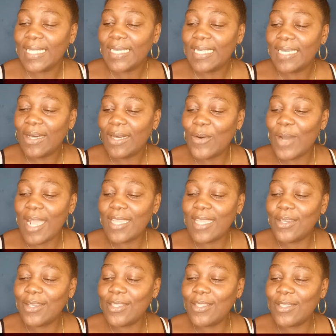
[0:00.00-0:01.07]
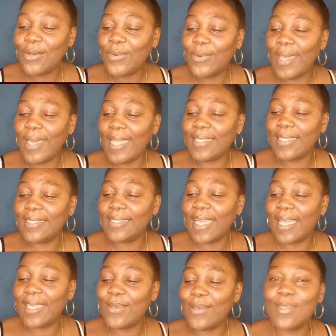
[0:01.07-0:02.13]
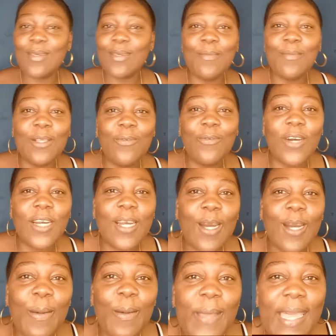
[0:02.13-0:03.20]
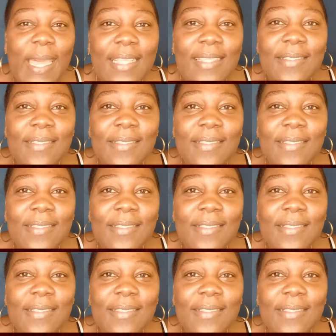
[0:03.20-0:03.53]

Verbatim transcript: How are you doing? Thank you so much for coming.